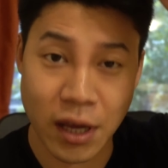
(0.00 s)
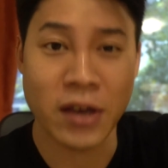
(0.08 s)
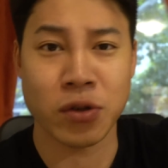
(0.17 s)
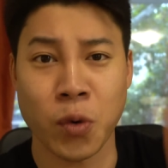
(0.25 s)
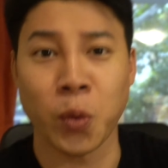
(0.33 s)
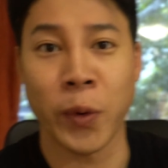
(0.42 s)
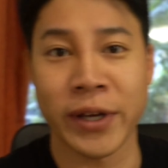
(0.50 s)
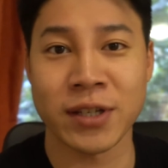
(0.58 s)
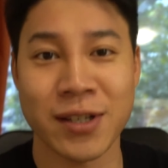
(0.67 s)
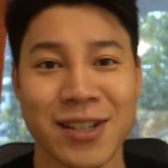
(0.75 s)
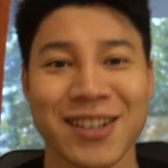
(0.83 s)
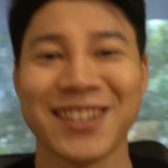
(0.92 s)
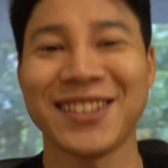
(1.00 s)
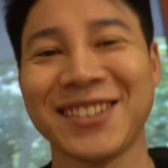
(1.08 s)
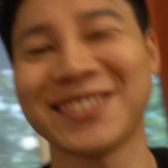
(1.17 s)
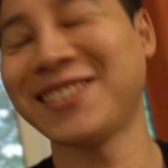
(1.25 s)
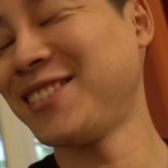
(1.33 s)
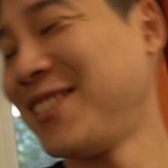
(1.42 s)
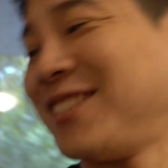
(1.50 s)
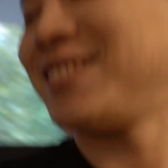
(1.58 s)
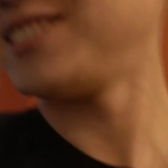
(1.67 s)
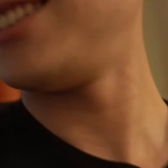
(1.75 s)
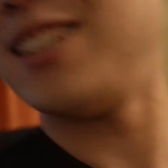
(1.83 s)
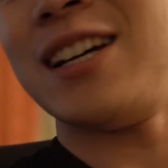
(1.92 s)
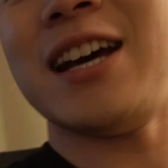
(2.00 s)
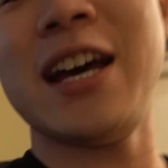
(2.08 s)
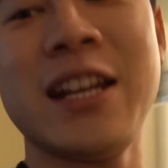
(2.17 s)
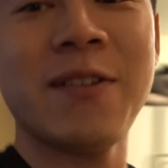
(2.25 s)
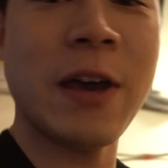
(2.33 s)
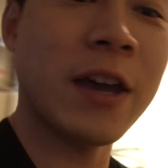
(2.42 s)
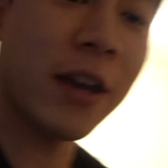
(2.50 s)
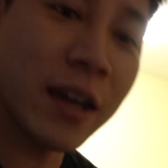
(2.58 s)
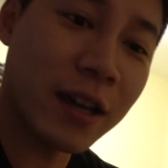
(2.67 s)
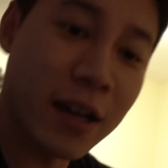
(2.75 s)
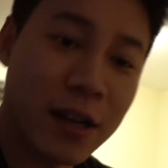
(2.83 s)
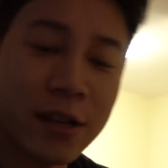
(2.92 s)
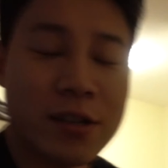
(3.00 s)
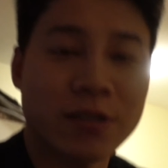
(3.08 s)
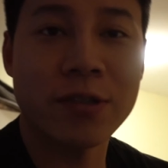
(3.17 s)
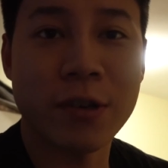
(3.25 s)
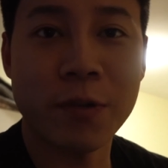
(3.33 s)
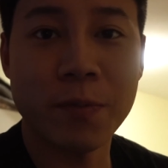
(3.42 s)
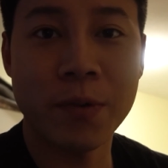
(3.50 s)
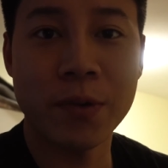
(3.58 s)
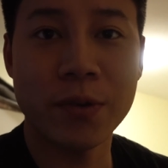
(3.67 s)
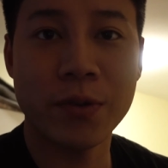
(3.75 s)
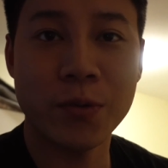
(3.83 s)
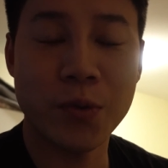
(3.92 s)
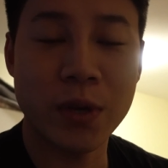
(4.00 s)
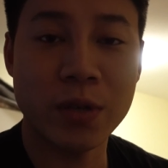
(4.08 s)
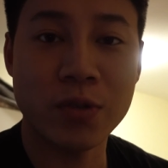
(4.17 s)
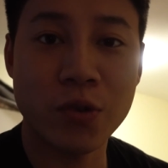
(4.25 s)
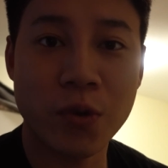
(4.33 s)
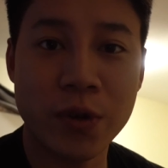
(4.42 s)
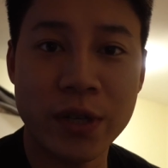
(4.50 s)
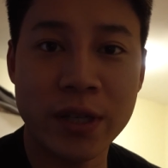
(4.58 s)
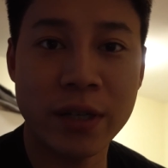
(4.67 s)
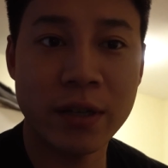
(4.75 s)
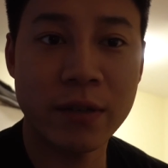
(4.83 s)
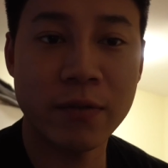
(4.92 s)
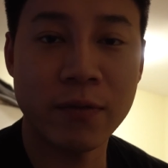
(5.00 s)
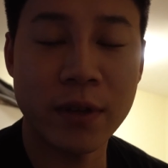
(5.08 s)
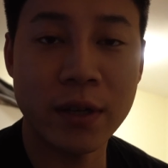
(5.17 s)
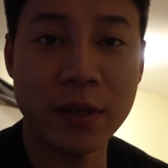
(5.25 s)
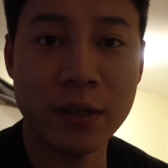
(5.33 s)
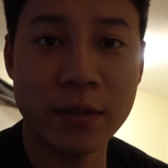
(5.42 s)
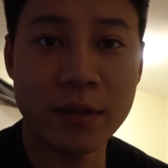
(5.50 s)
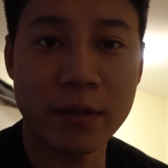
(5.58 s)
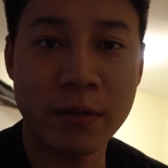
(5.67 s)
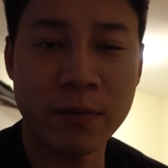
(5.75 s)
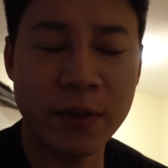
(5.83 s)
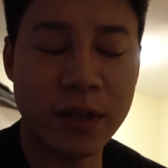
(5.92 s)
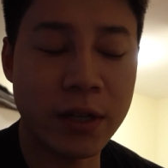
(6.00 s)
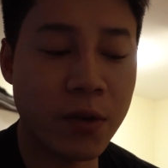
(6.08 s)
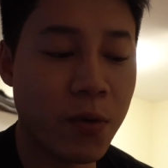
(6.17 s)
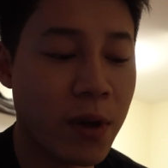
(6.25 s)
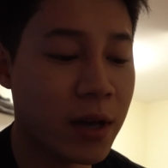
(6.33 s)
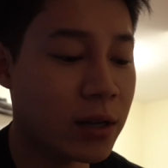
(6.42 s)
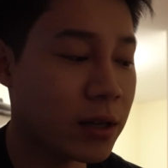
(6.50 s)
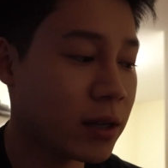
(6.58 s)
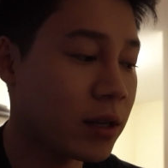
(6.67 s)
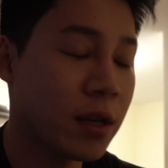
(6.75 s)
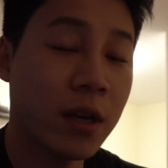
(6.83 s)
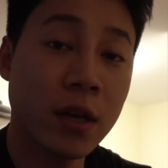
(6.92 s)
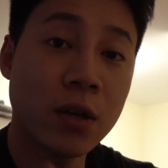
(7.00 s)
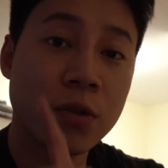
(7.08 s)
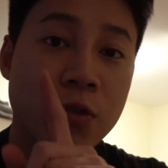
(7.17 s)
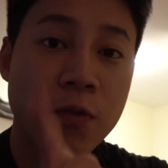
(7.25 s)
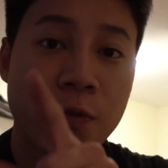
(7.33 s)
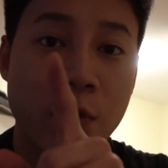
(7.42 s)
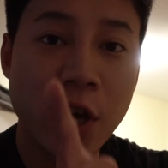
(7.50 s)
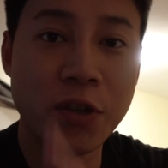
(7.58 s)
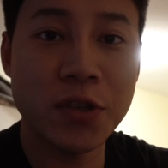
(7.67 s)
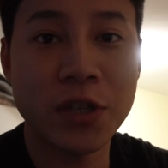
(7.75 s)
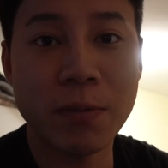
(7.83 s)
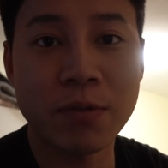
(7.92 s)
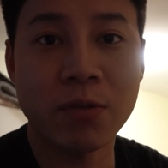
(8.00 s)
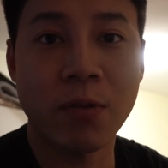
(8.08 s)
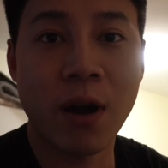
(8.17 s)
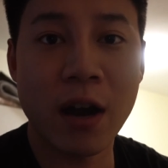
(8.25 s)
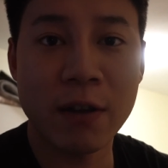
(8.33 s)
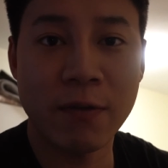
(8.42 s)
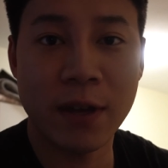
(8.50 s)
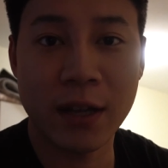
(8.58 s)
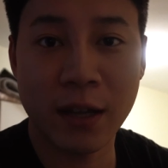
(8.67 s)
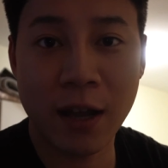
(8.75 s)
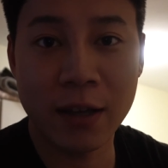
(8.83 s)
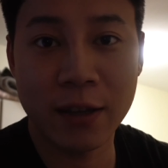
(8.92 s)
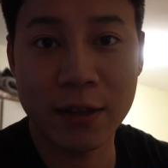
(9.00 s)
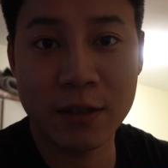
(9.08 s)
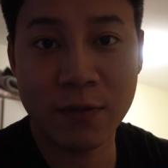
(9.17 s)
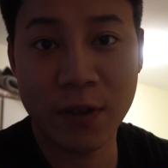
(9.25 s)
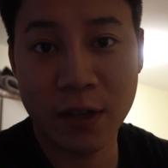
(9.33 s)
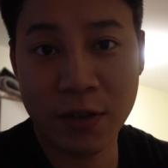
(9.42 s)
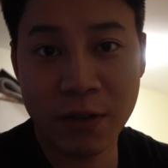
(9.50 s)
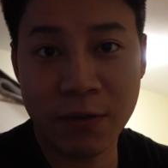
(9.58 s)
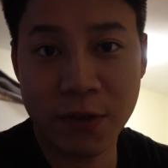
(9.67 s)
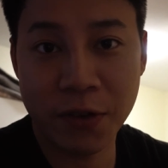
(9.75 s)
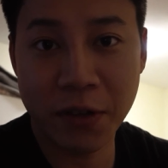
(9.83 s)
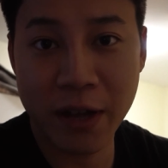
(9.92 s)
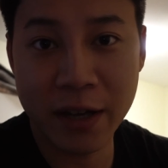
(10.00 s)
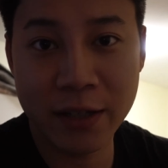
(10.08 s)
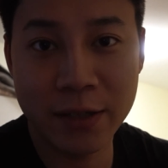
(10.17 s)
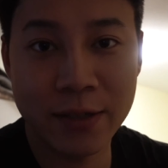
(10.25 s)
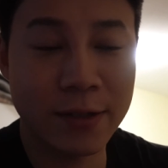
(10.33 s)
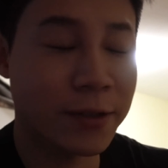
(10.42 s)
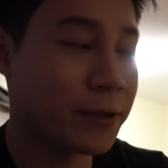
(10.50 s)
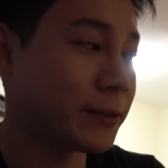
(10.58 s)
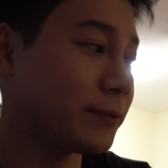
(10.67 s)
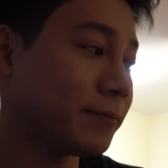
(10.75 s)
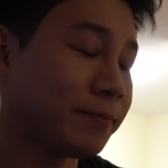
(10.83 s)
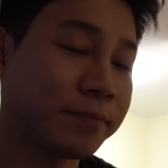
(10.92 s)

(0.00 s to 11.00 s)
as always anyway guys hope you enjoyed with video and don't forget to subscribe and like this video if you liked so